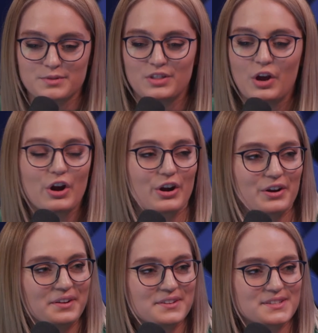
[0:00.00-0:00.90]
with the
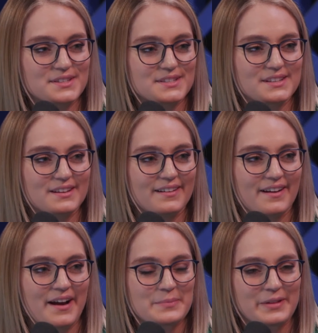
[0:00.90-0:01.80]
girls,
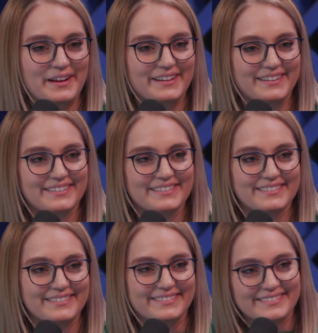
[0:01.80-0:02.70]
I'm like
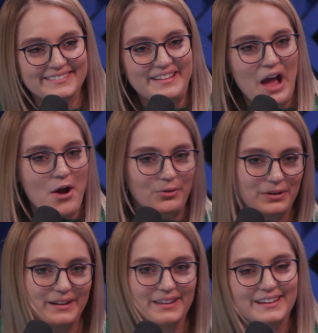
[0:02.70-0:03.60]
not
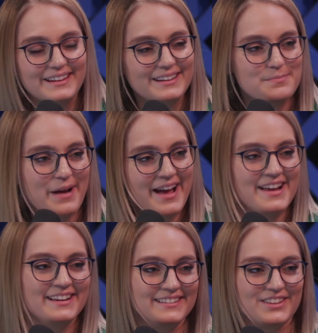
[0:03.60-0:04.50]
really
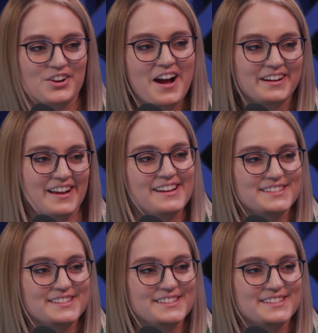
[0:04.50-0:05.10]
buying the crocodile